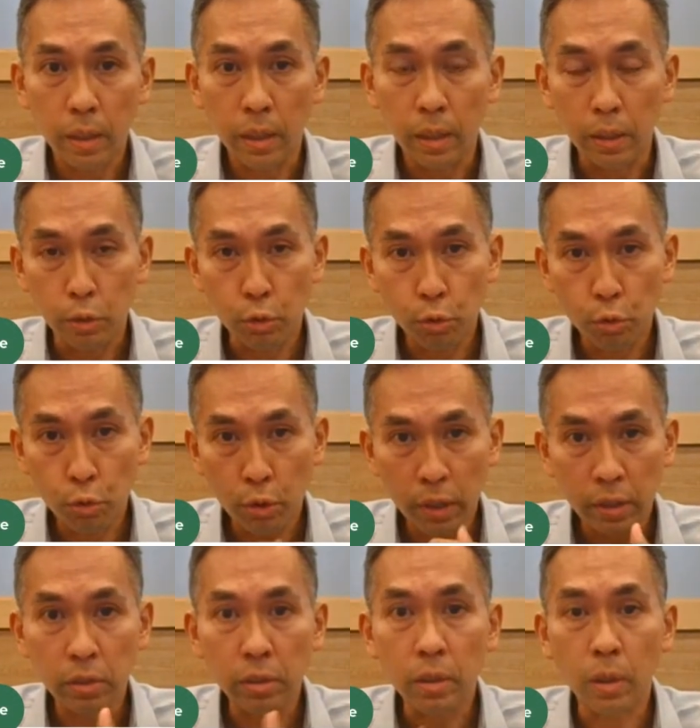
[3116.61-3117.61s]
uh,
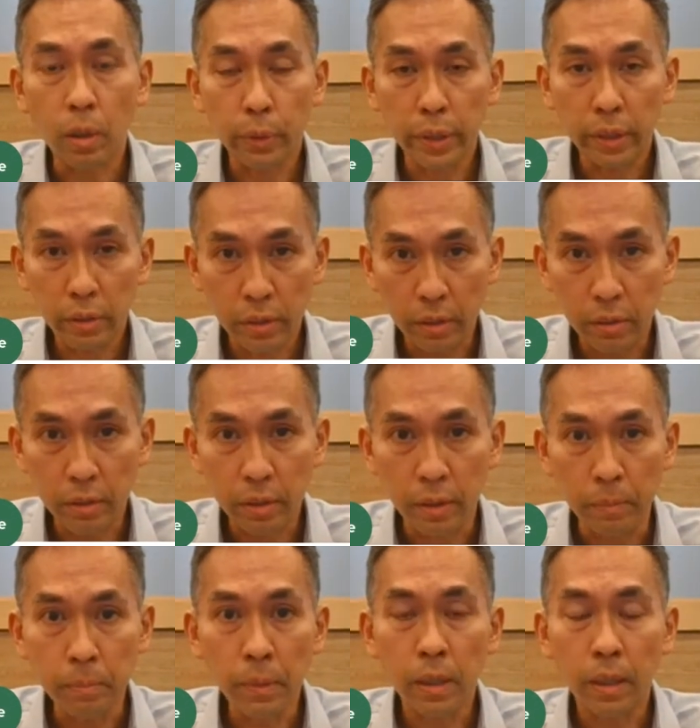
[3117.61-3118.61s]
stress scoring
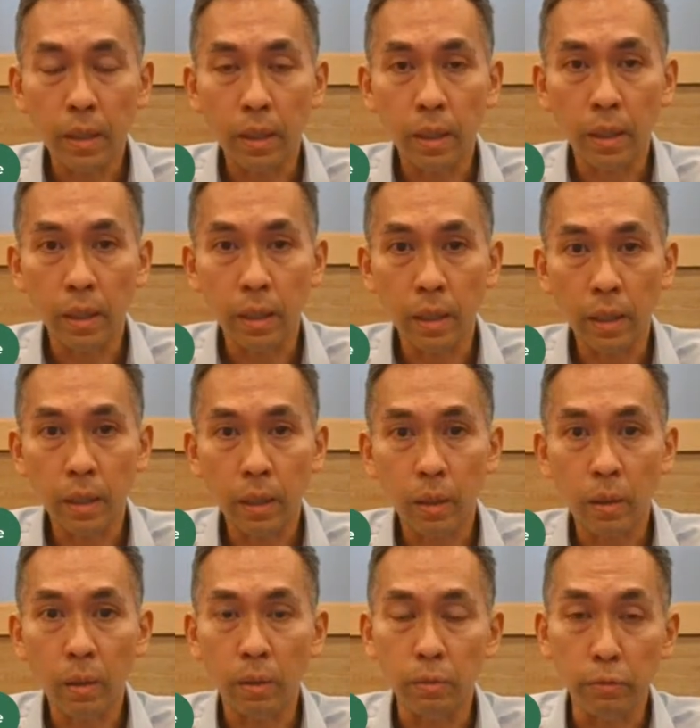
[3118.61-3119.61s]
system uh,
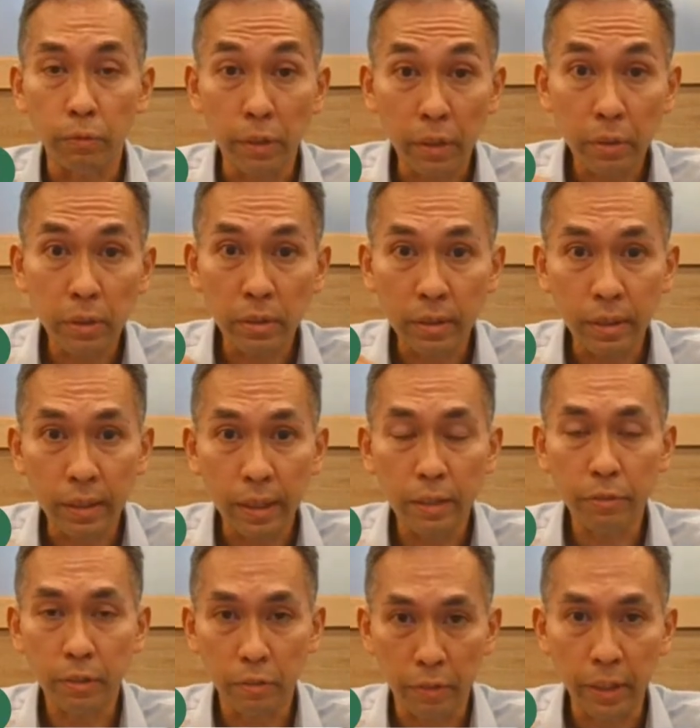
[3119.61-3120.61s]
on various
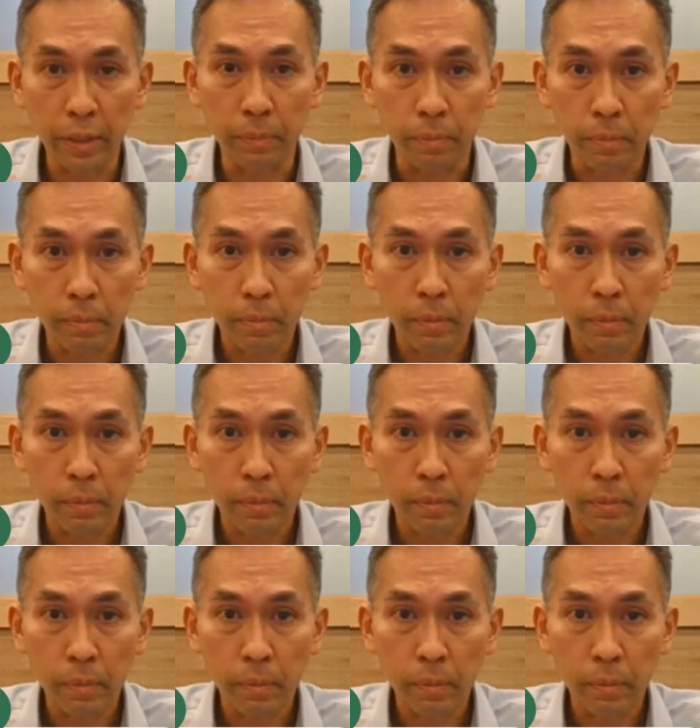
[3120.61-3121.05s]
life events.